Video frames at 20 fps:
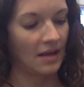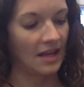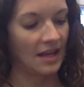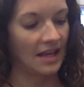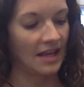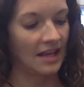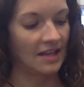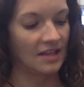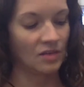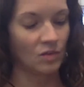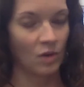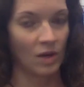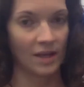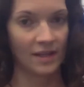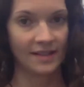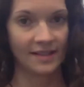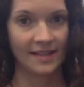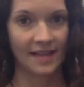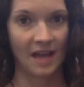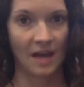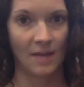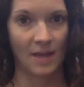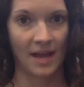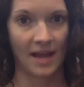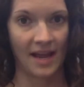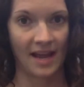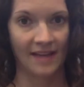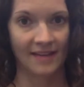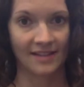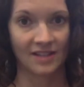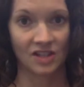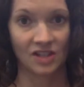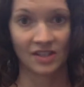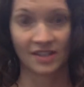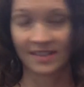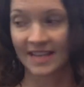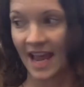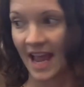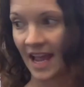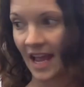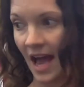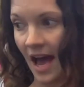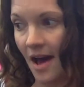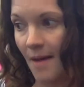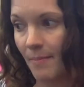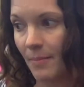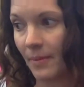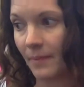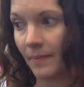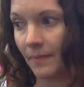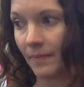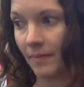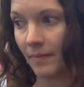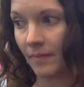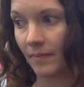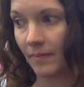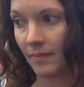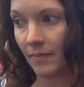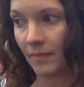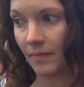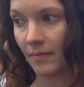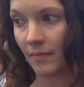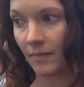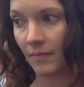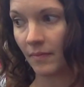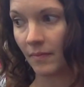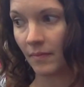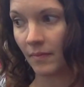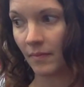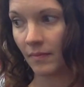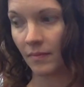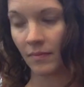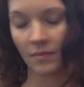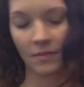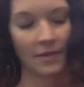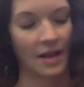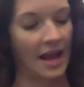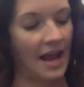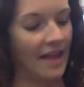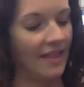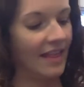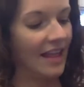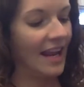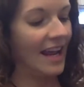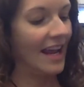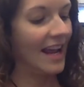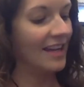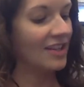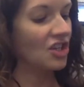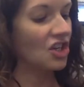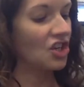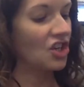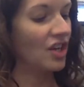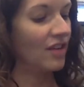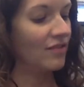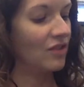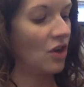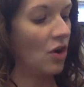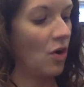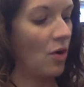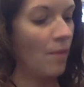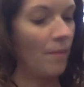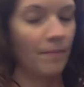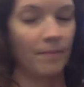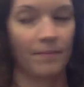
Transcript: E is 1. See how my hand's just staying up? And then I get to shift home.